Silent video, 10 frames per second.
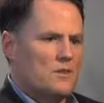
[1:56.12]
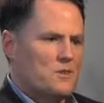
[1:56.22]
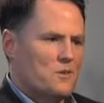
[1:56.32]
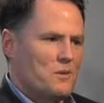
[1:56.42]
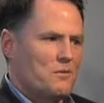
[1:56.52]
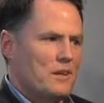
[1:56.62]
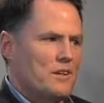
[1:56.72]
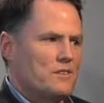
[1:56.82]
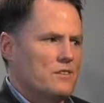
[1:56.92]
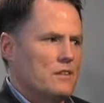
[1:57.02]
Yeah, so we've
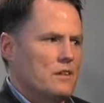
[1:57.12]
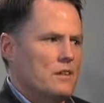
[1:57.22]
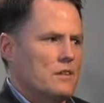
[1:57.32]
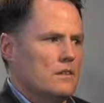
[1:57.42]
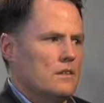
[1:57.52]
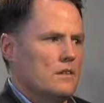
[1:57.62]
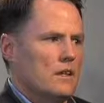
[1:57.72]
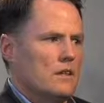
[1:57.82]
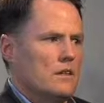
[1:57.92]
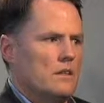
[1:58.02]
raised
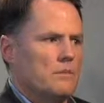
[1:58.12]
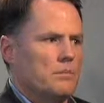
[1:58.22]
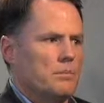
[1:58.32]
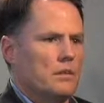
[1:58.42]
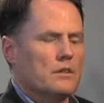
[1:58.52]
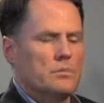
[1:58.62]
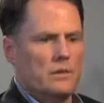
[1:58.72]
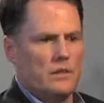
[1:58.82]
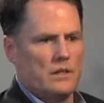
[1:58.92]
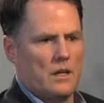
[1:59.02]
$90+
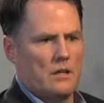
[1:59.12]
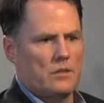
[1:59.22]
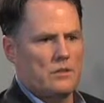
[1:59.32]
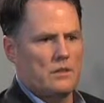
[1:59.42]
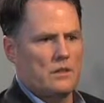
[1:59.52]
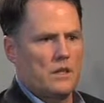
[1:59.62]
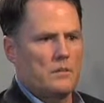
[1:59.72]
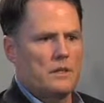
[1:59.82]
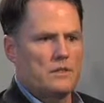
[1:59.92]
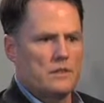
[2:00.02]
million in a
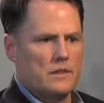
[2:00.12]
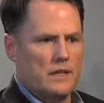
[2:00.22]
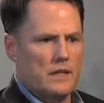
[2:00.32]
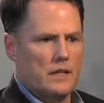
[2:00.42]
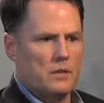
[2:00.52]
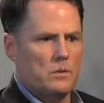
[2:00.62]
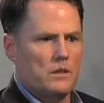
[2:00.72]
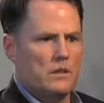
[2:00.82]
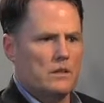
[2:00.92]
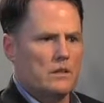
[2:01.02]
combination of debt and
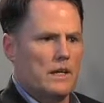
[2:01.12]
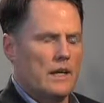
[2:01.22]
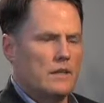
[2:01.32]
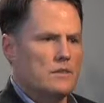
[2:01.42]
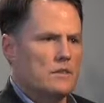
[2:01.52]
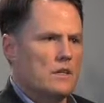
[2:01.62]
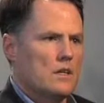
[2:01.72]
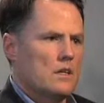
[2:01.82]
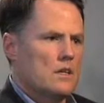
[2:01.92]
equity the last